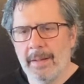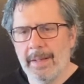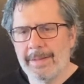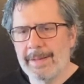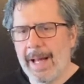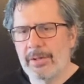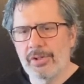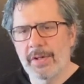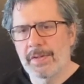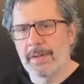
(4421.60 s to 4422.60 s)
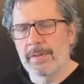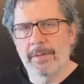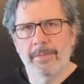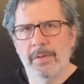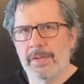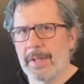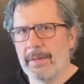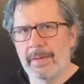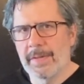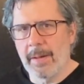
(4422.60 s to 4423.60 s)
it's not just a difference in
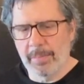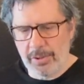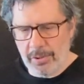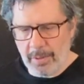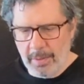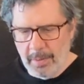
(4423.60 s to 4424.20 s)
the temperature.